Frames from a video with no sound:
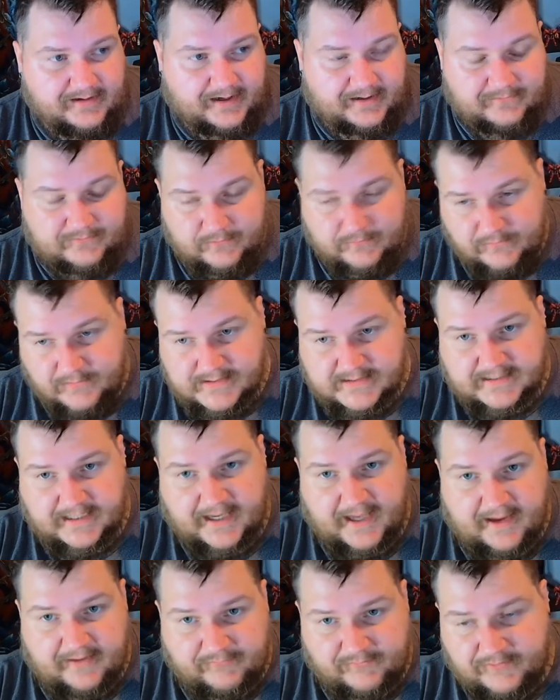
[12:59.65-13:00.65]
I do this
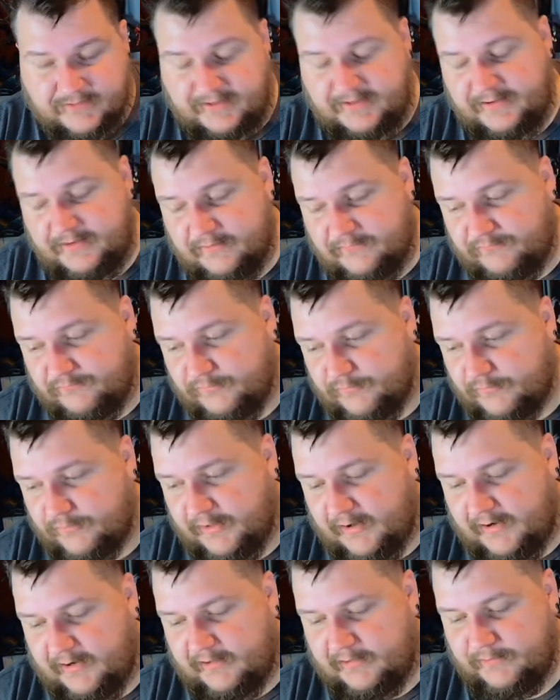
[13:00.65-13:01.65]
every year for
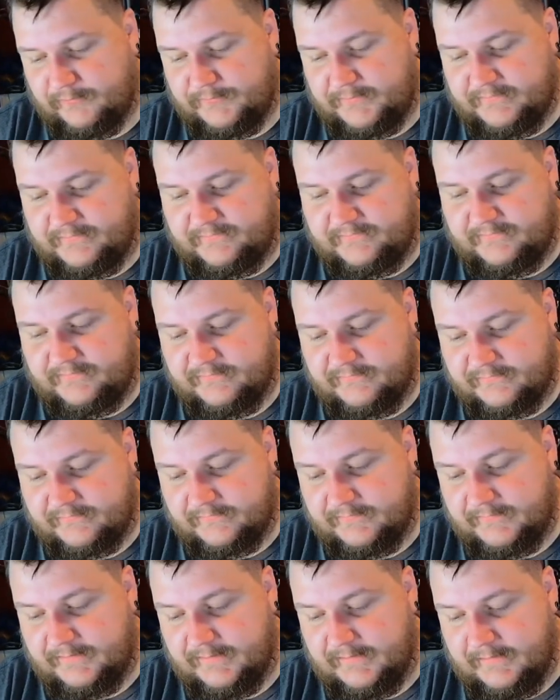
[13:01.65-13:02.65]
the Halloween
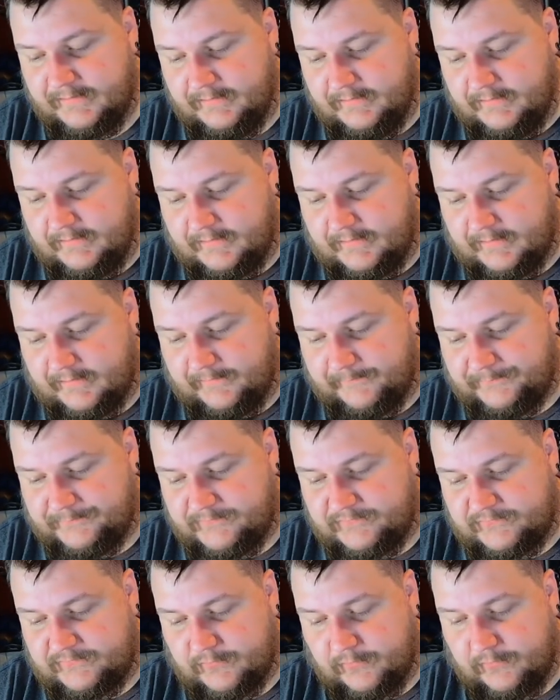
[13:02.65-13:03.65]
season.
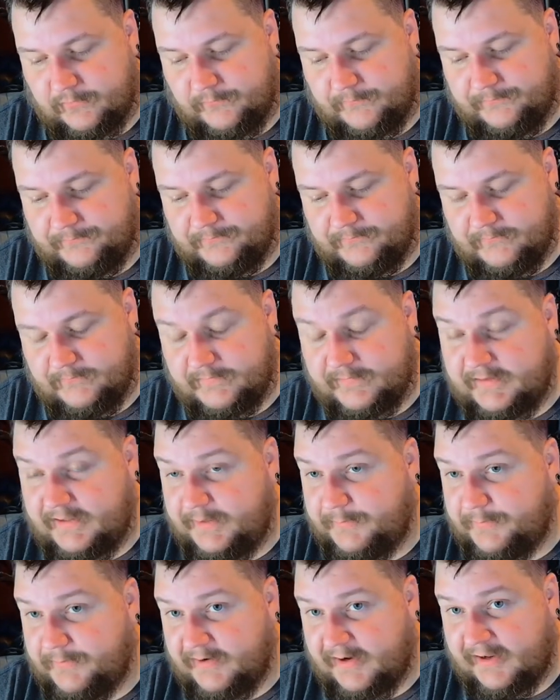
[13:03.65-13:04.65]
Um, so
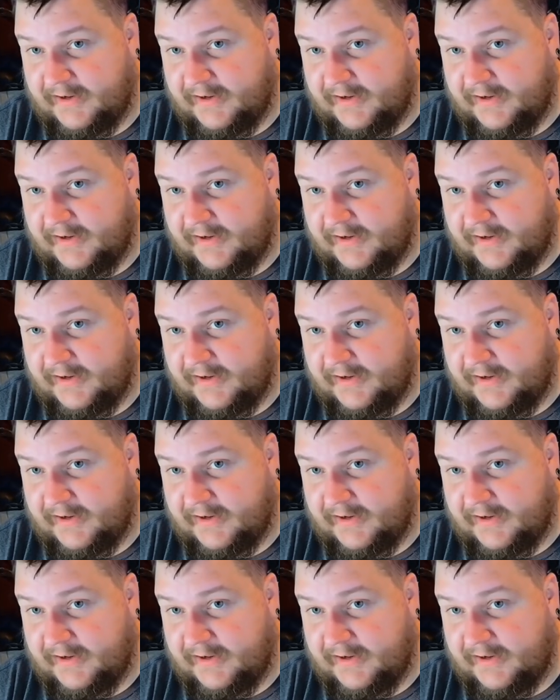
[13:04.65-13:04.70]
keep